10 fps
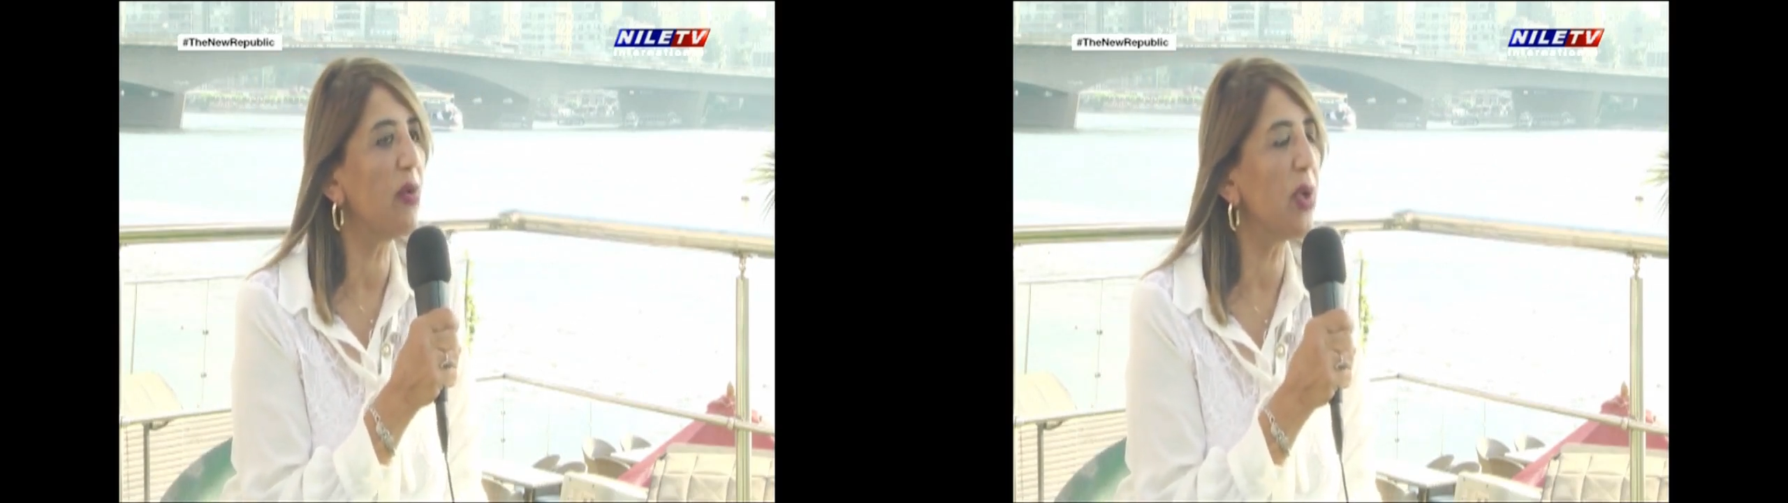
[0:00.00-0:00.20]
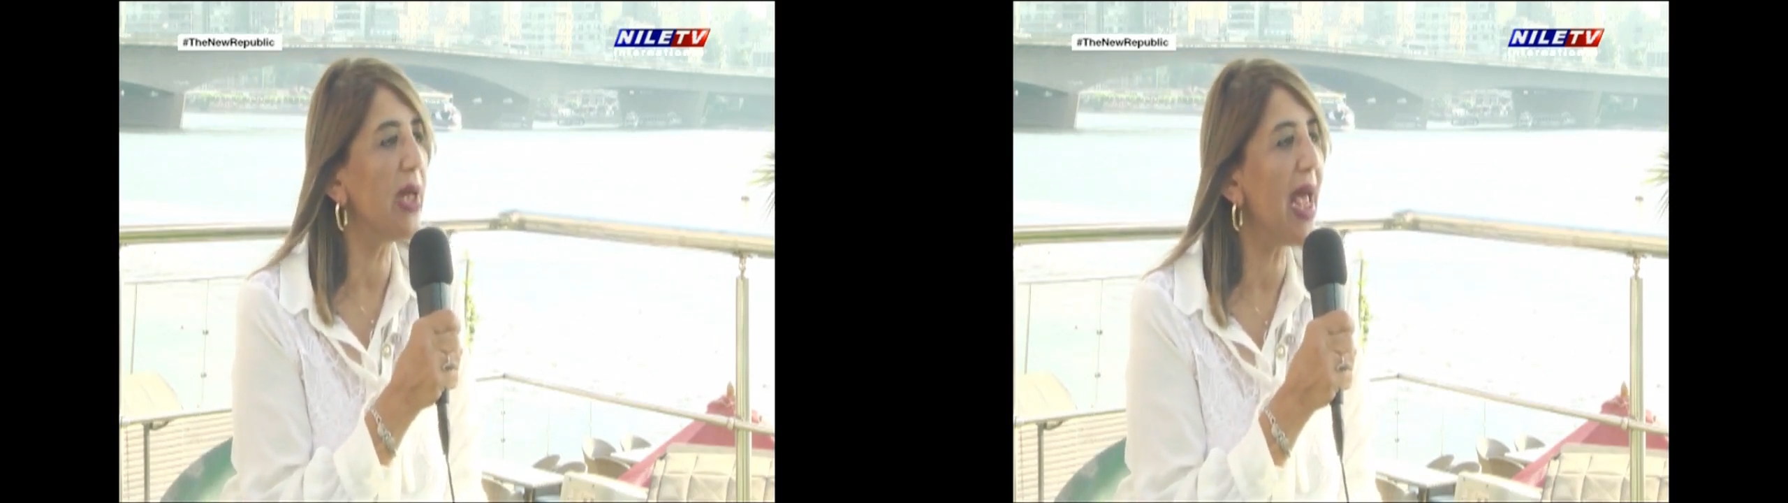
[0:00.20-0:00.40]

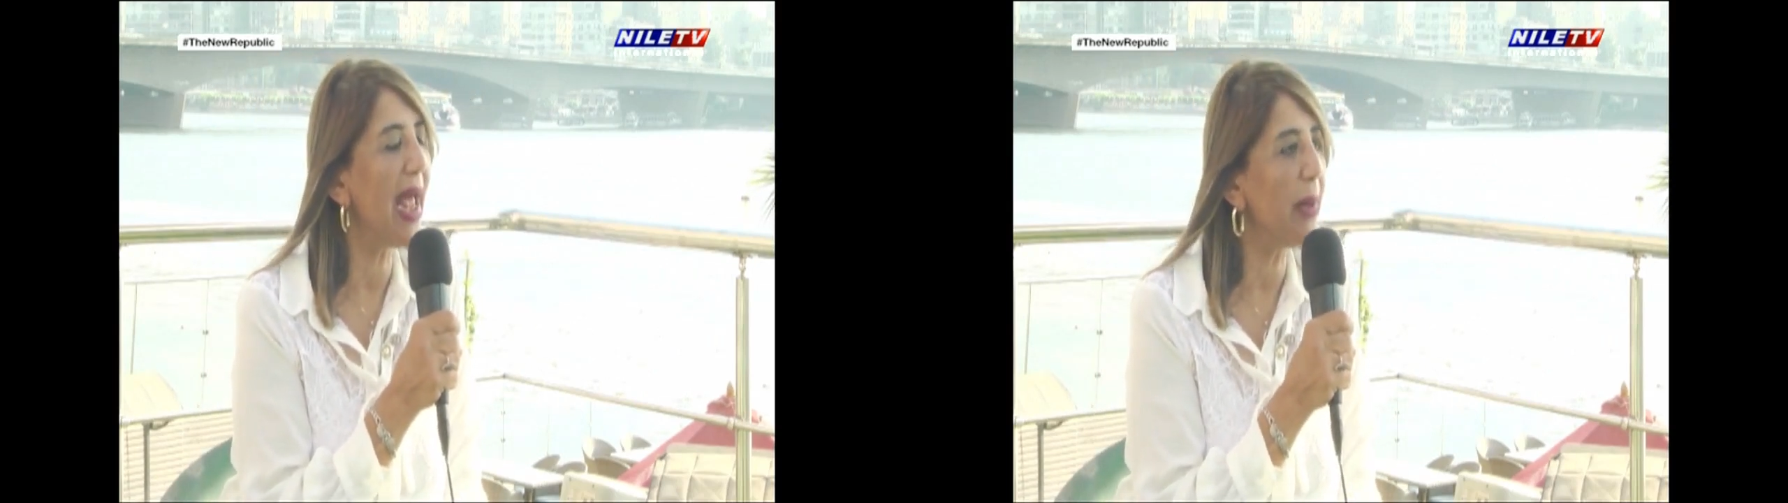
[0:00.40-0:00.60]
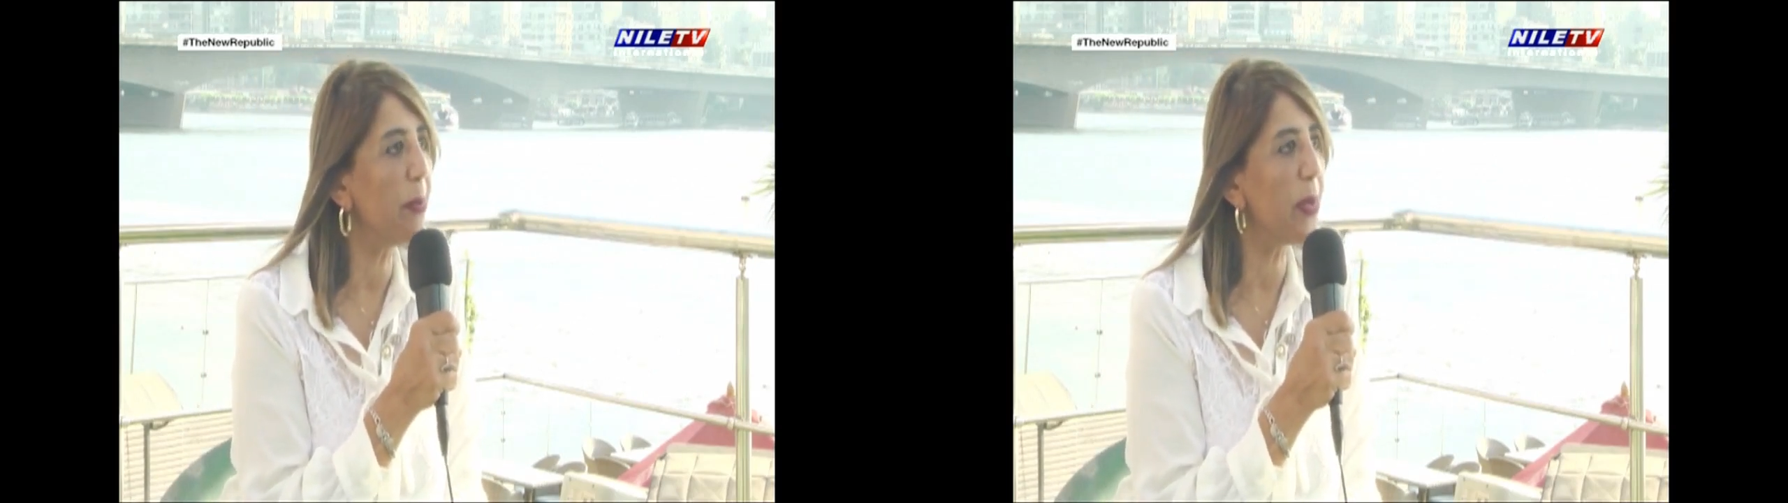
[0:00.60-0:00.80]
will
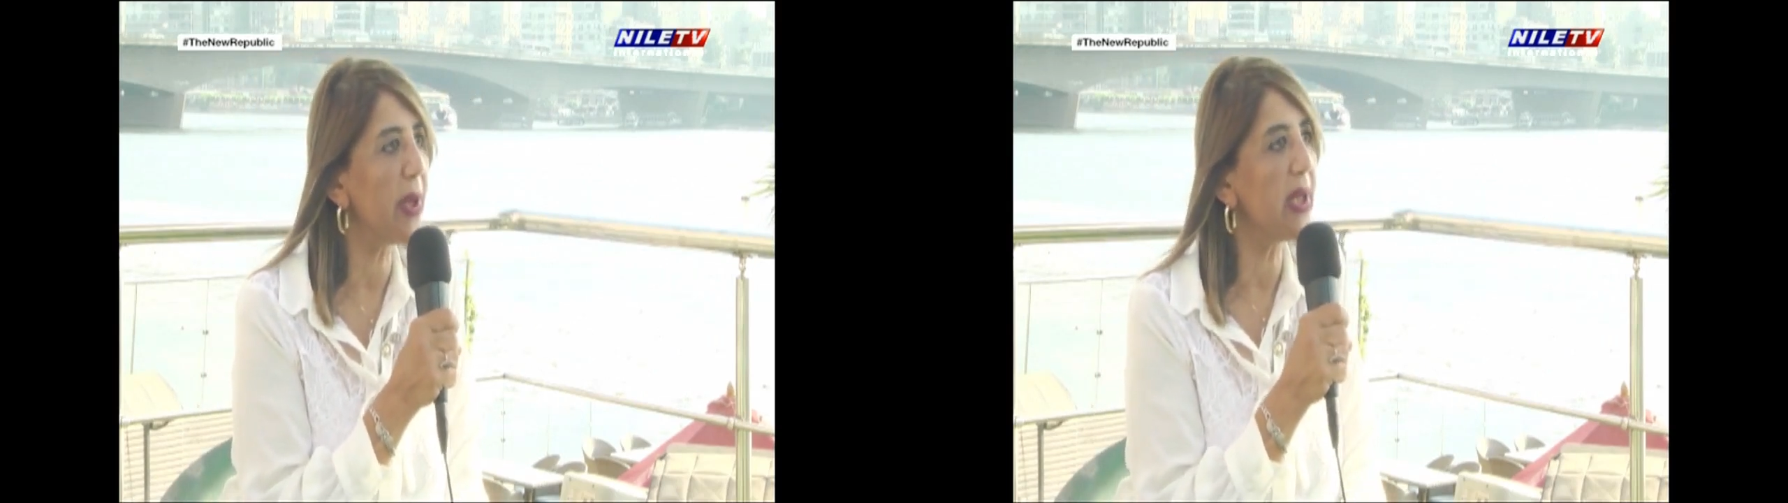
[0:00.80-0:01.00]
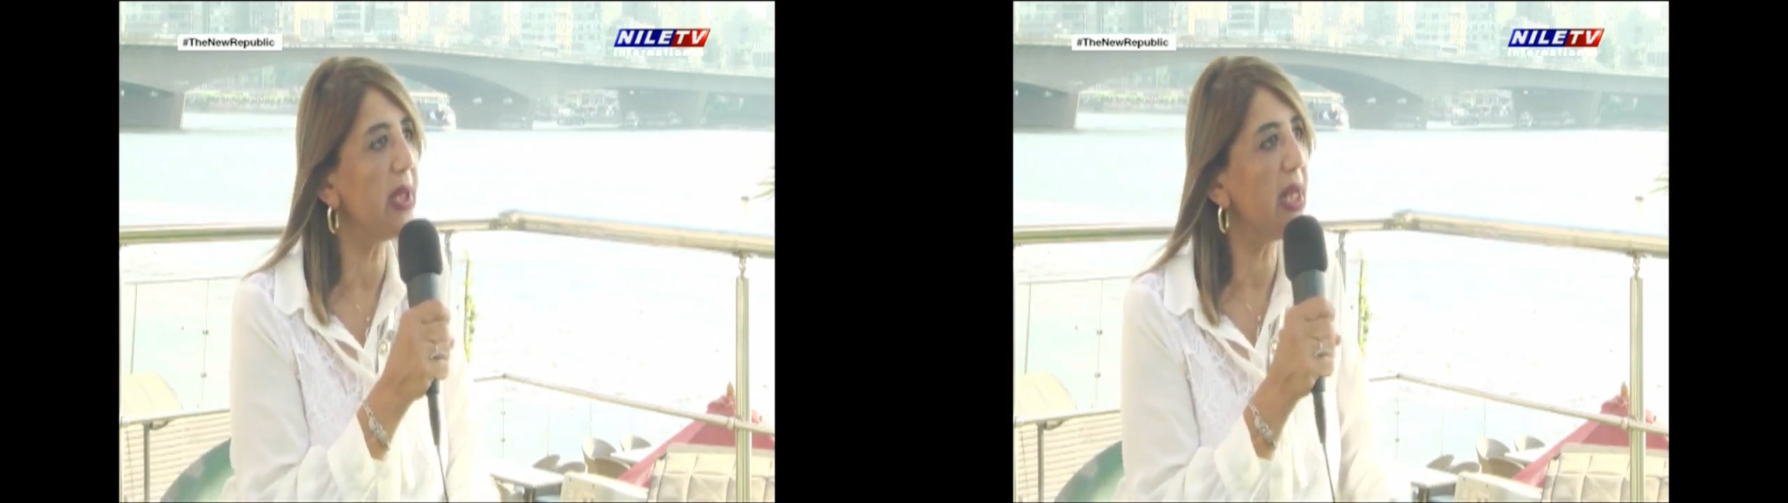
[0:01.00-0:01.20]
help
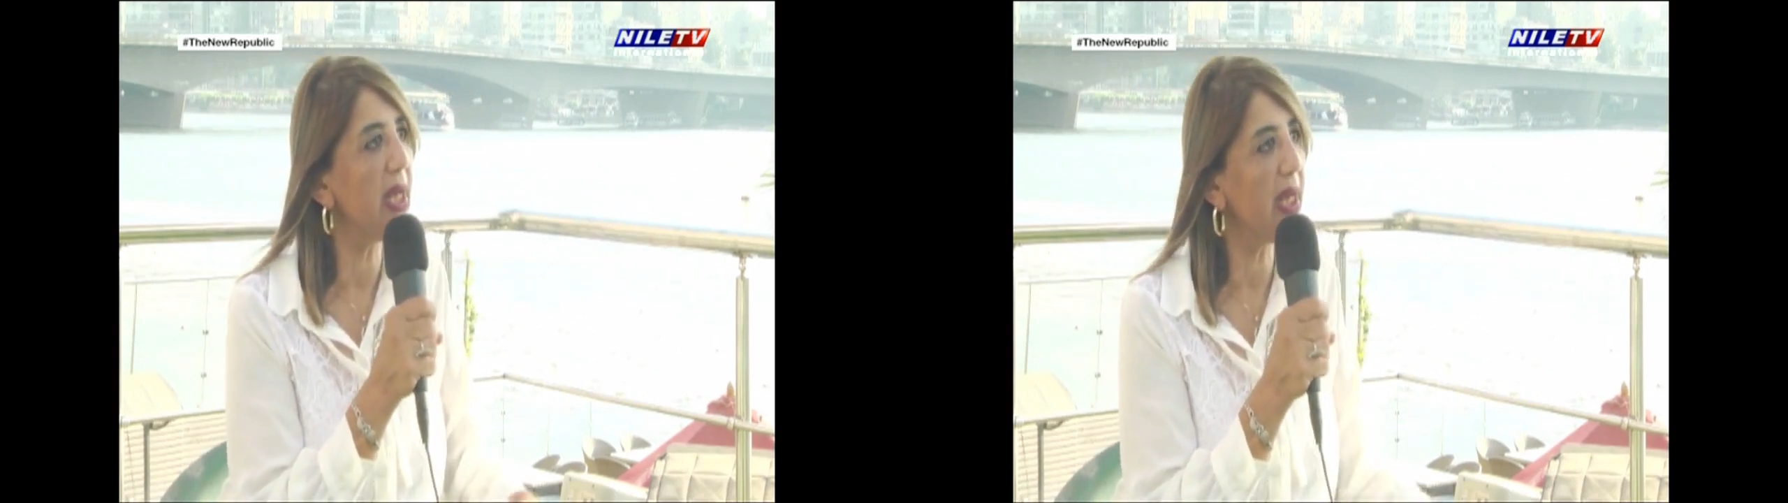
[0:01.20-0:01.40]
in